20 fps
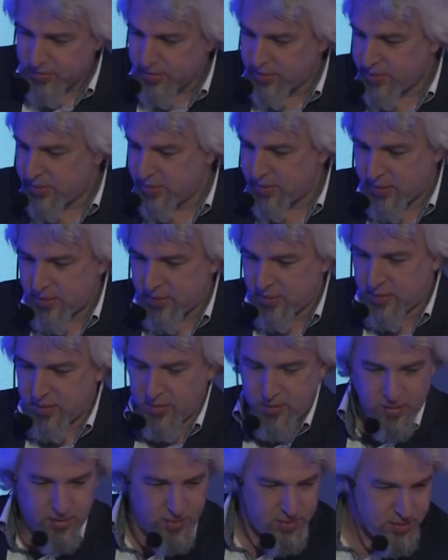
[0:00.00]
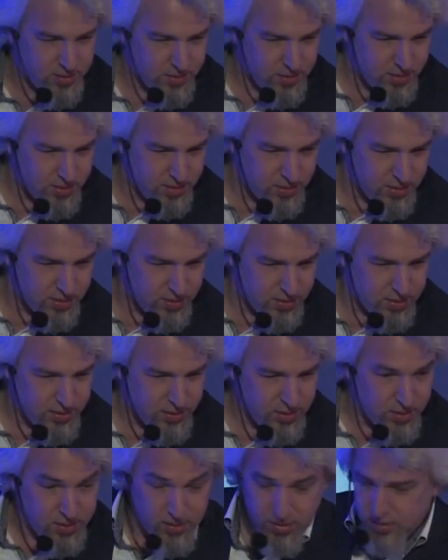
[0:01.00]

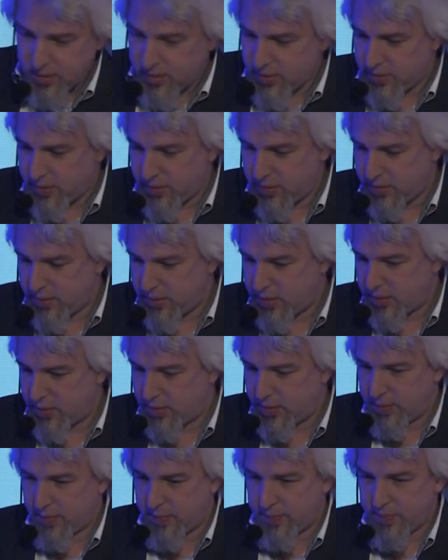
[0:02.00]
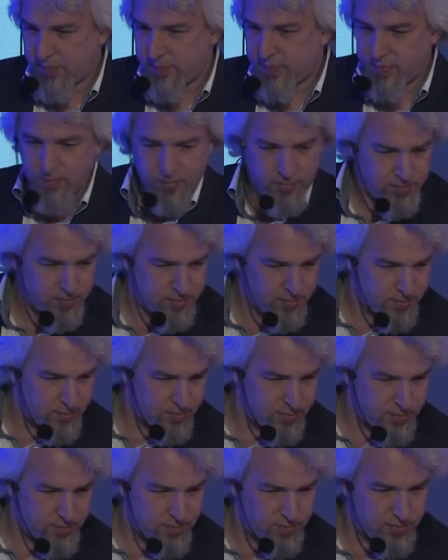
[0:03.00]

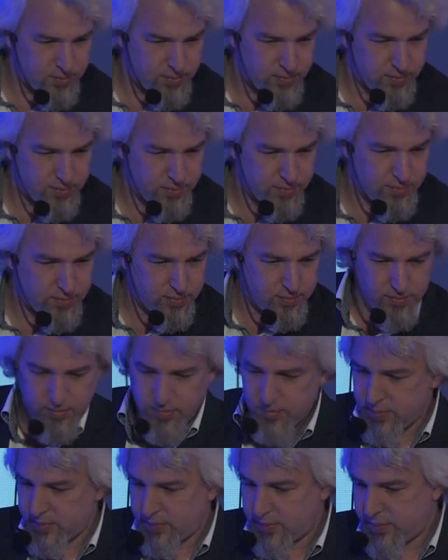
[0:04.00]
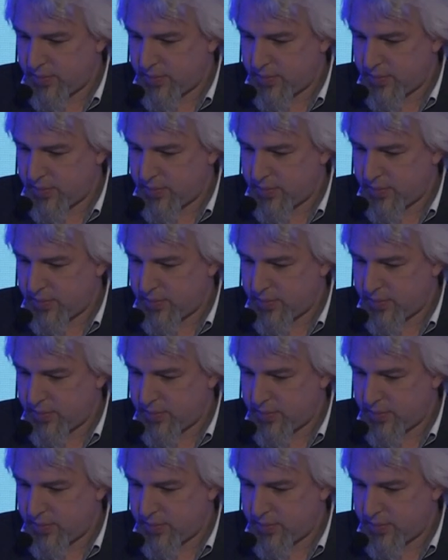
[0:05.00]
(no one is talking)